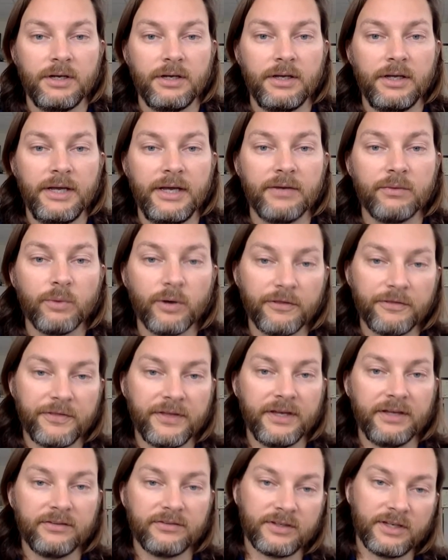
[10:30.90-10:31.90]
And what
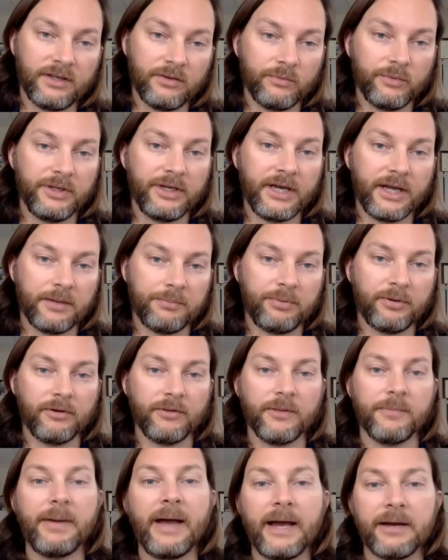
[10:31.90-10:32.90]
things can we kind of put
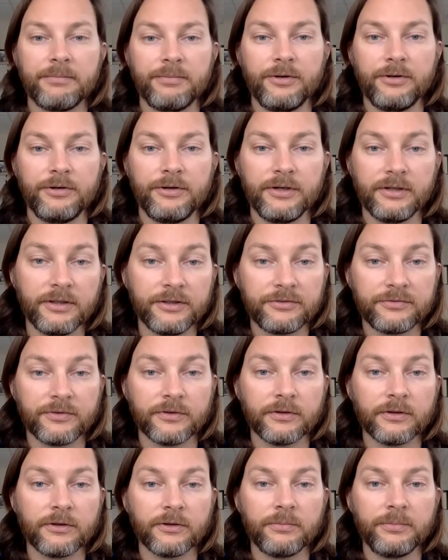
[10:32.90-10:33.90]
on the back burner, at least for
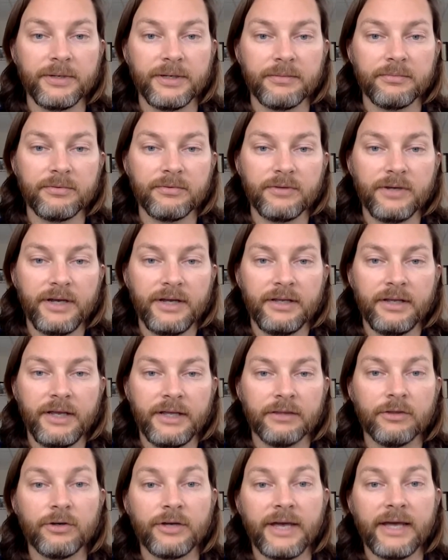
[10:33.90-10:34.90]
a little bit,
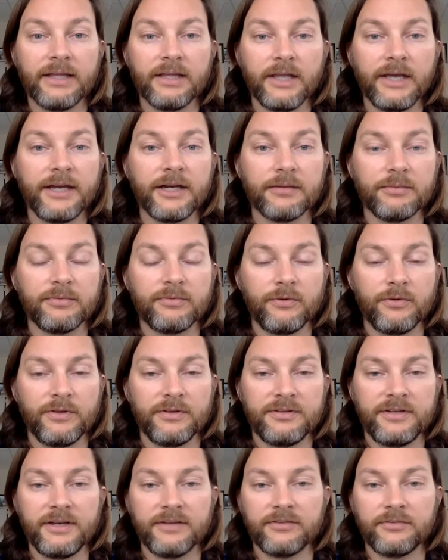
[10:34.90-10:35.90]
and look at later before
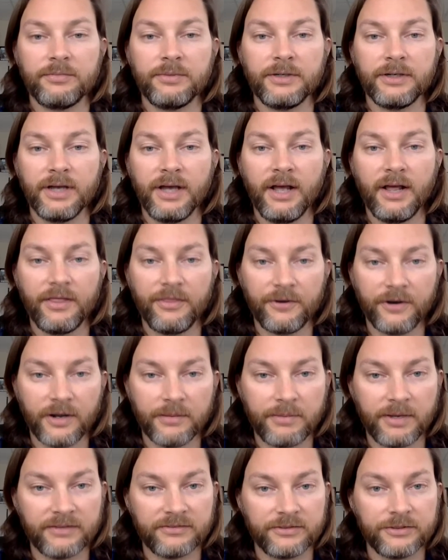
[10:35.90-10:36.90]
the test, but they're
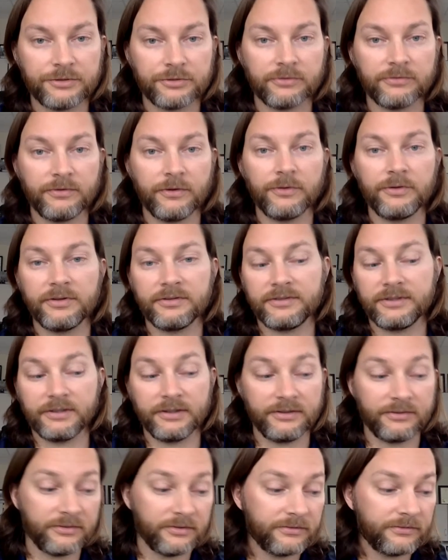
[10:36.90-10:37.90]
not my central focus, at
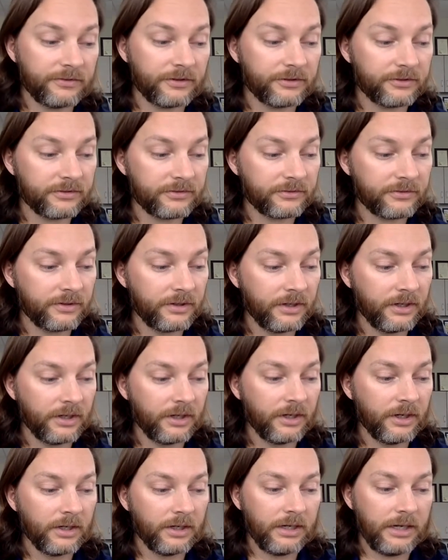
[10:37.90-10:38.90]
least at first.
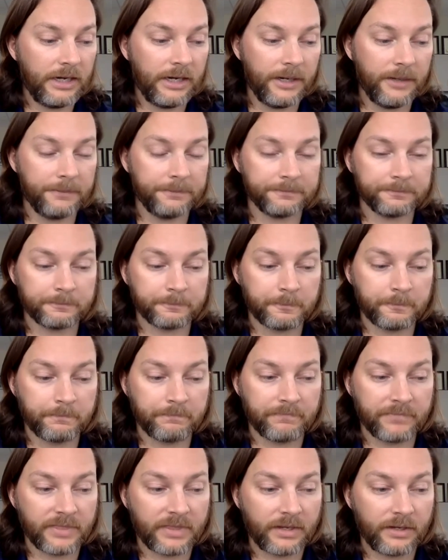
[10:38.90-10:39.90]

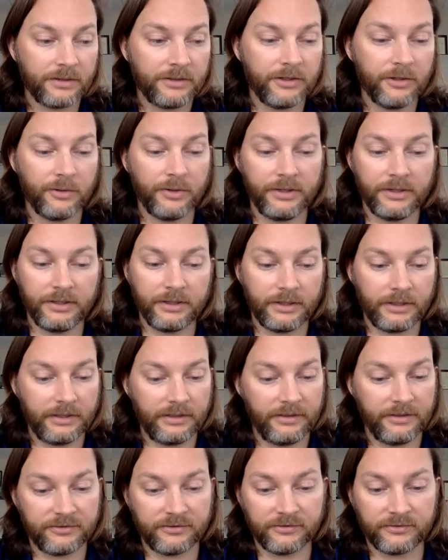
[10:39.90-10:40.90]
And
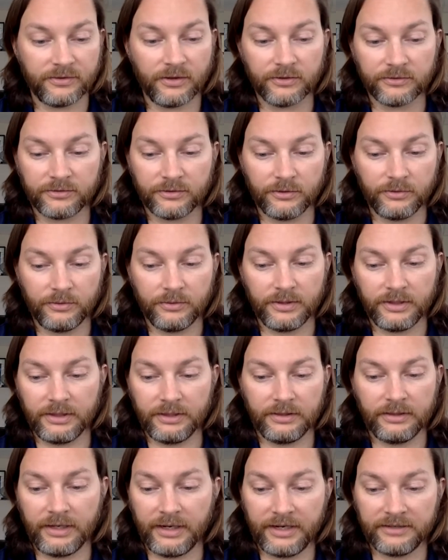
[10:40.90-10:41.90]
this is also,
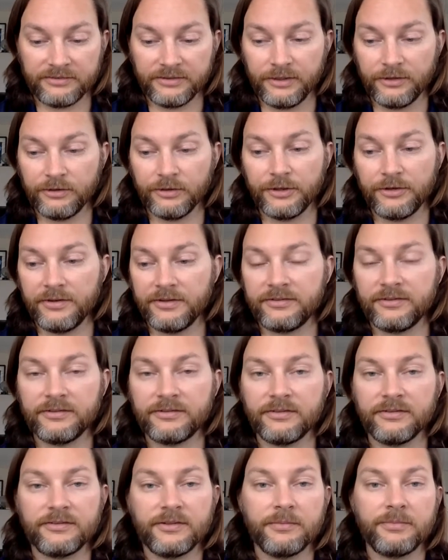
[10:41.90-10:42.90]
like I said earlier, this
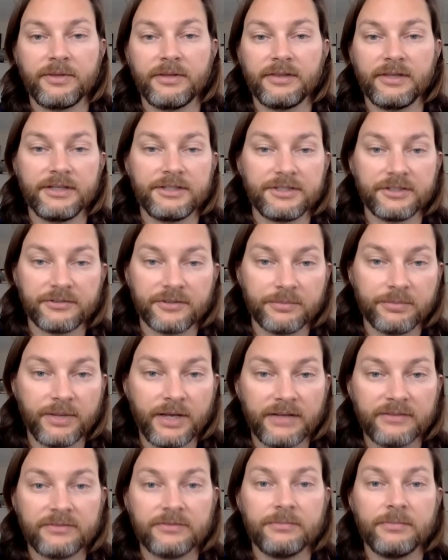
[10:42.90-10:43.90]
isn't something that just
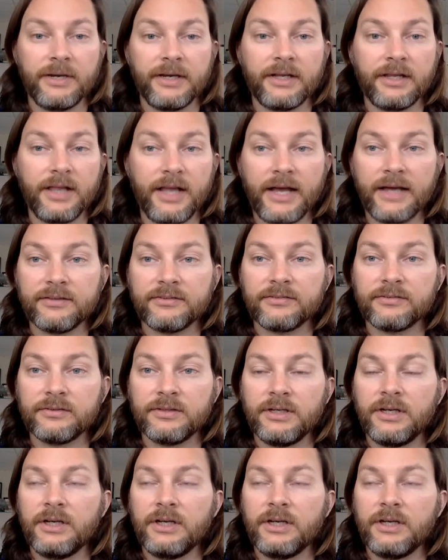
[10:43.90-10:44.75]
applies to my class.